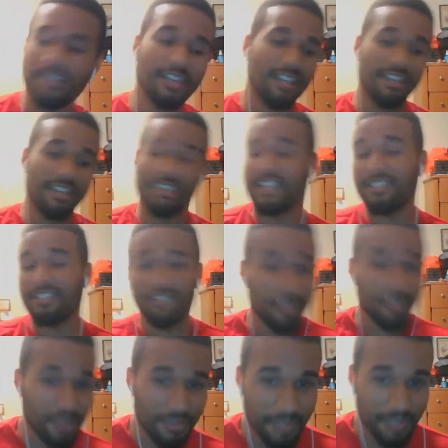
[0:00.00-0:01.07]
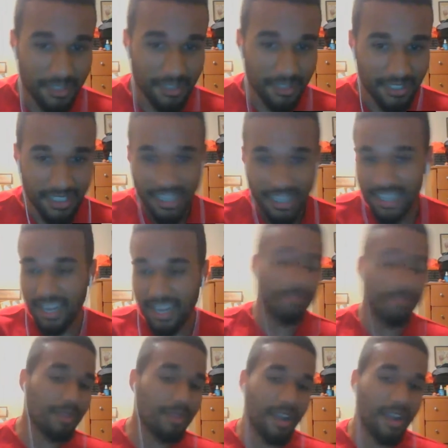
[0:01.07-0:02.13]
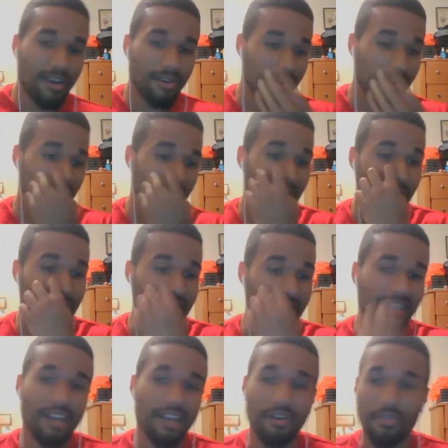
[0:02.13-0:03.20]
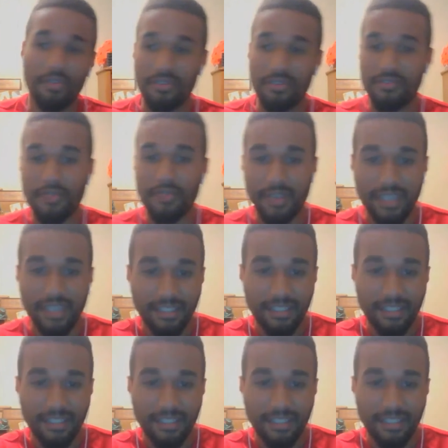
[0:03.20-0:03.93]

day zero, really, camping out, because I own a 4K TV.